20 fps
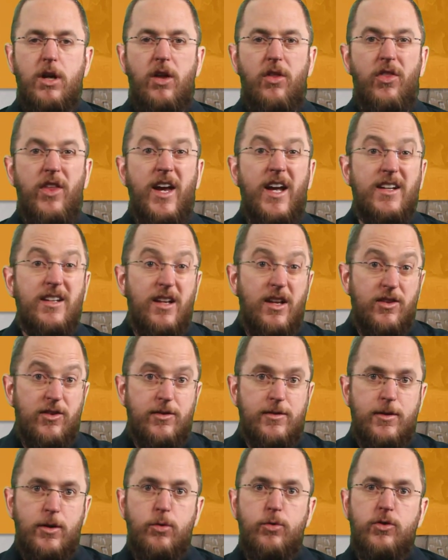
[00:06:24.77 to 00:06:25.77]
That
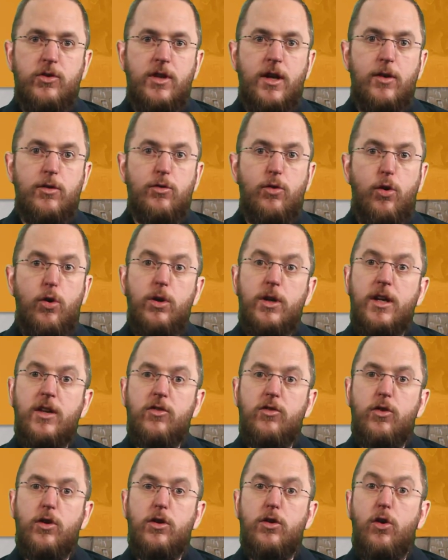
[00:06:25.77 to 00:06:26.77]
slows down all
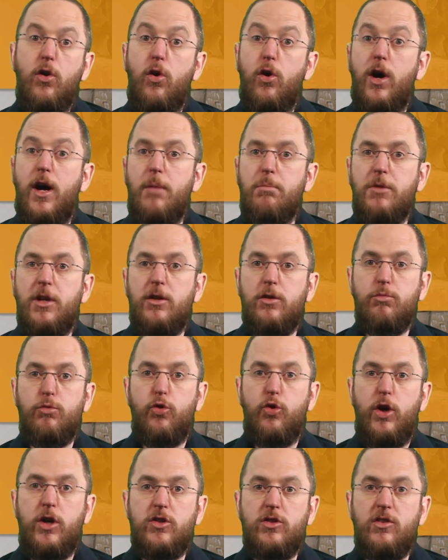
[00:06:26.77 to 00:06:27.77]
insert or update
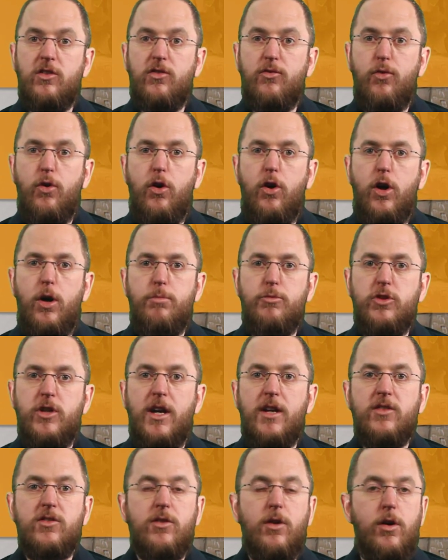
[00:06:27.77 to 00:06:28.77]
operations for
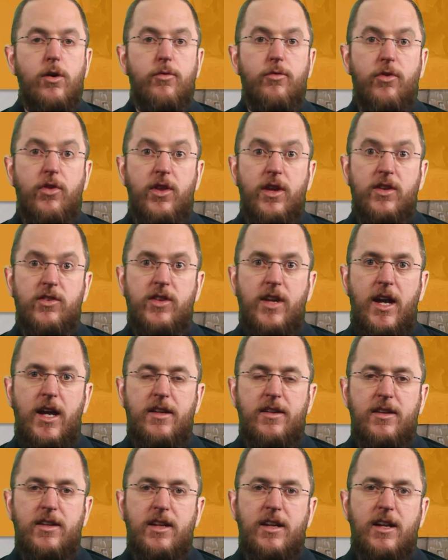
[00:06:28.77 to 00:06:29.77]
objects of this
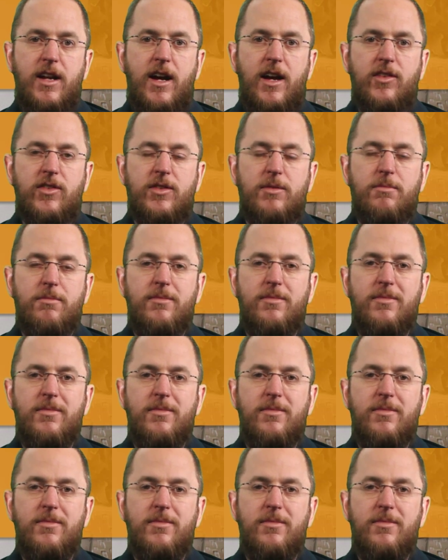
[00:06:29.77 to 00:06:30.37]
entity class.